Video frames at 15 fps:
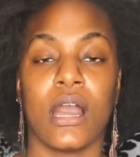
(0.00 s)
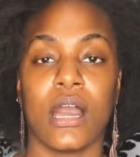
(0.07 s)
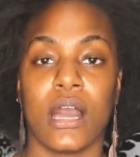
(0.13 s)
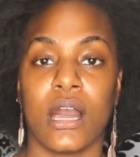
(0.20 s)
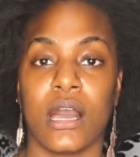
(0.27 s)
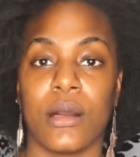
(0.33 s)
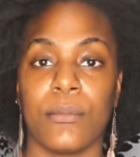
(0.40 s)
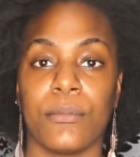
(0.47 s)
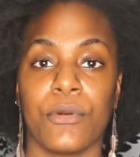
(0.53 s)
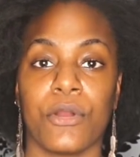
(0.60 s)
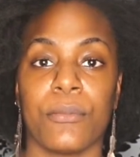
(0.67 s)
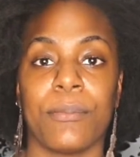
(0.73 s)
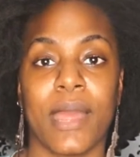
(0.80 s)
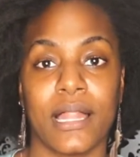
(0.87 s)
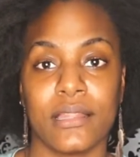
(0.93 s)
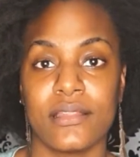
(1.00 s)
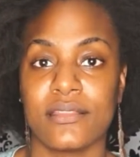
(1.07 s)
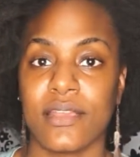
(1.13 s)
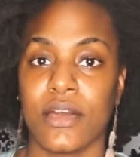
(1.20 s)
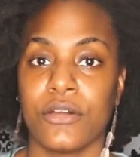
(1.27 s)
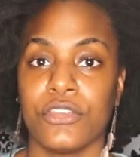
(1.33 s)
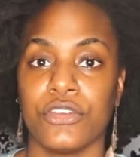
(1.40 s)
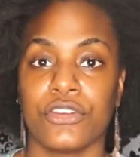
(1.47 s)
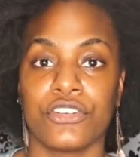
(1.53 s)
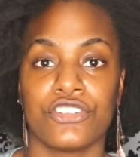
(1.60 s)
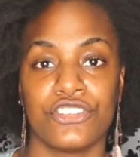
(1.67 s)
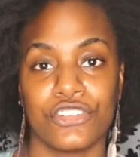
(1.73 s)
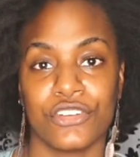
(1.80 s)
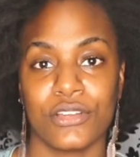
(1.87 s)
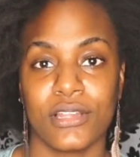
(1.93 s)
um, or balance out your
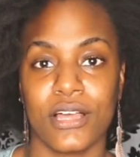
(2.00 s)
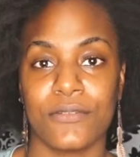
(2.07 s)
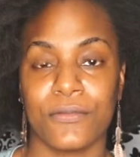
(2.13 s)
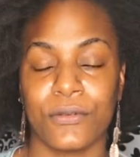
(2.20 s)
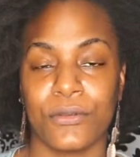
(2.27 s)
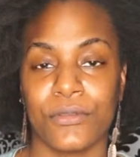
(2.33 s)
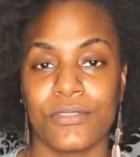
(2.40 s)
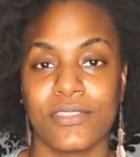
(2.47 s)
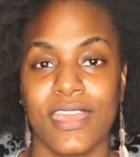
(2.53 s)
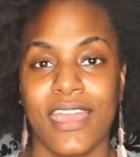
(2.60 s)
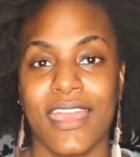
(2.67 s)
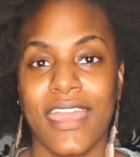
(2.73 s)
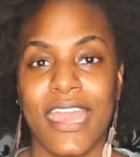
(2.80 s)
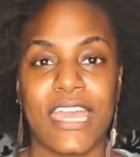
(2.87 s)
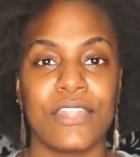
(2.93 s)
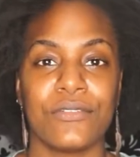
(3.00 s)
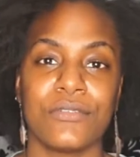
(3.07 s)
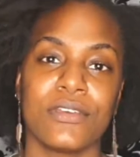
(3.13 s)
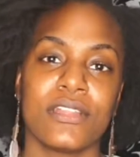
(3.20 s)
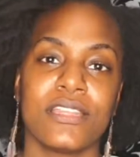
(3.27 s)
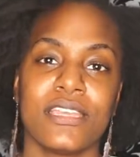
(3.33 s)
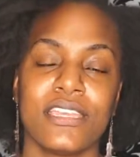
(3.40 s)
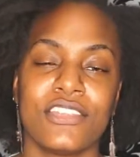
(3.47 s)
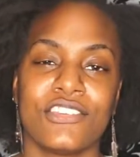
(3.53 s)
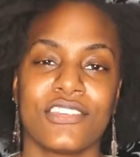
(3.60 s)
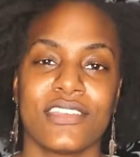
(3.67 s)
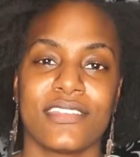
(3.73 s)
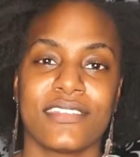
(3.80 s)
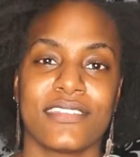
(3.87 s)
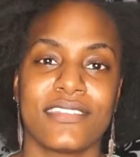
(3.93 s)
sugar levels and really
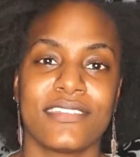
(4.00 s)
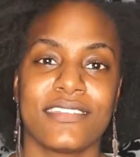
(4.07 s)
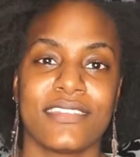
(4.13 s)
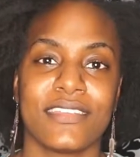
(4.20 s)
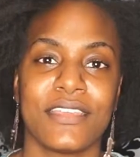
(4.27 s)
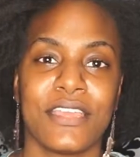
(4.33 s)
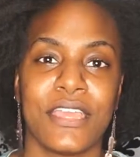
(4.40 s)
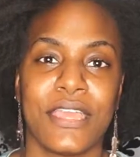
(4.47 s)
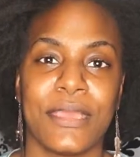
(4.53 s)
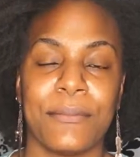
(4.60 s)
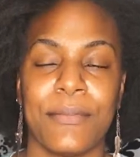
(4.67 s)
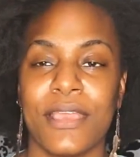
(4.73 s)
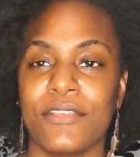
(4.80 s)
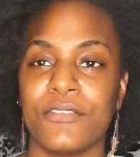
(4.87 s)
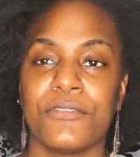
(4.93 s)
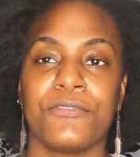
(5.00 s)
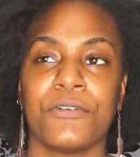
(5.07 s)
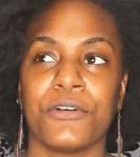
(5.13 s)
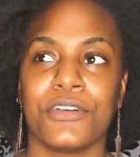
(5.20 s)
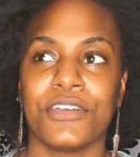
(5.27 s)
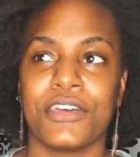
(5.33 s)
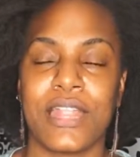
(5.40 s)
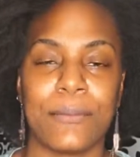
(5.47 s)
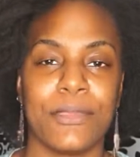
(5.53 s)
just makes you feel good.